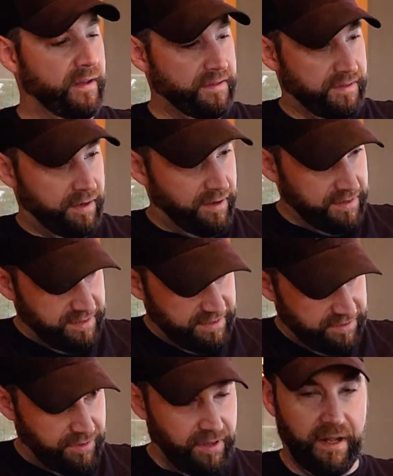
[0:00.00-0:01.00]
As long as
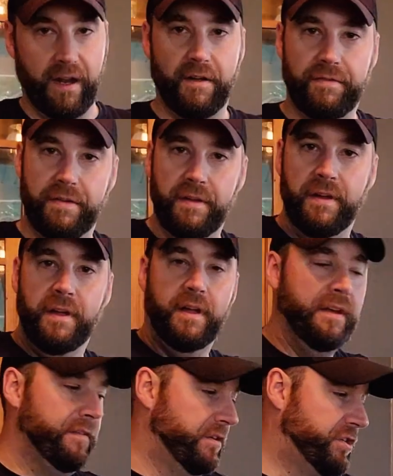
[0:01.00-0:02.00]
it's early
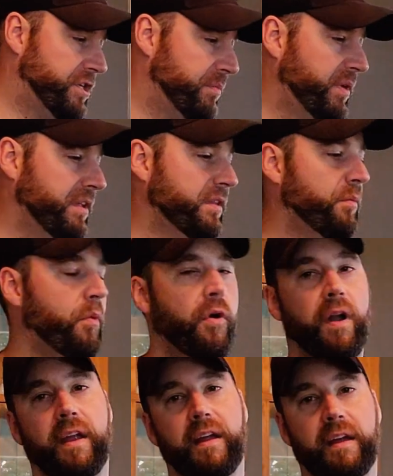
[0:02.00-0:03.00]
enough, you ship it in the
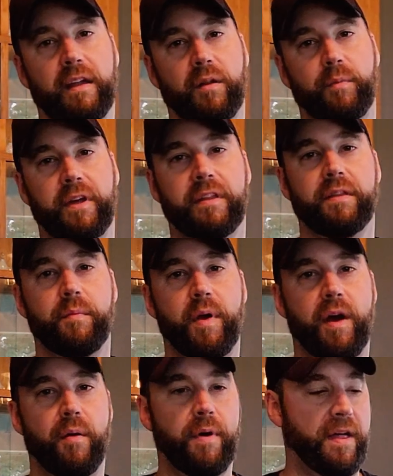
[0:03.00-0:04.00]
morning, it'll be in the
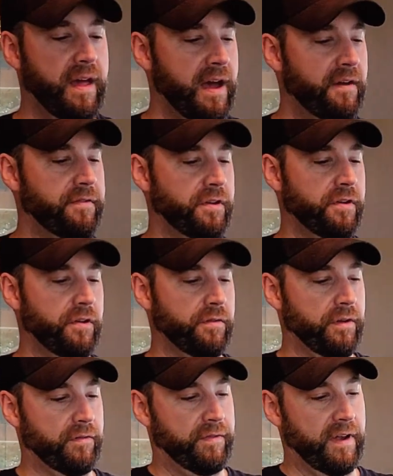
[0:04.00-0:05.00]
mail by the afternoon.
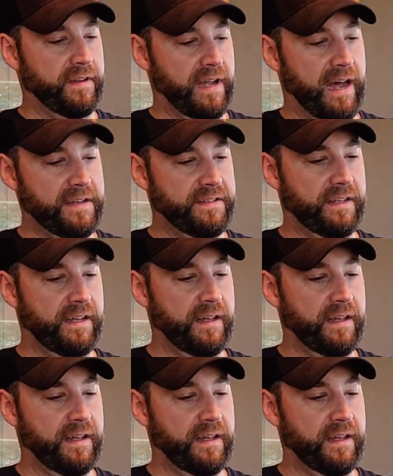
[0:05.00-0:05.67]
They're fantastic.